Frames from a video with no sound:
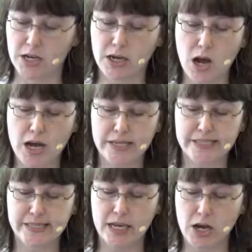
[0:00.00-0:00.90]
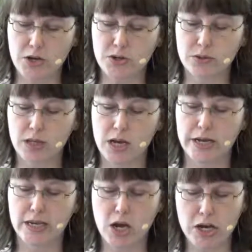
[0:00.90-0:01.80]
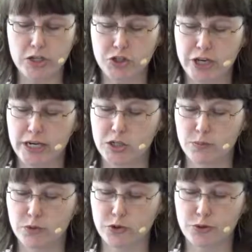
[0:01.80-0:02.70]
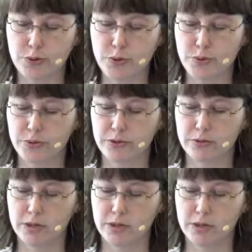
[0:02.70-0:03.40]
God is the underlying, unchangeable truth.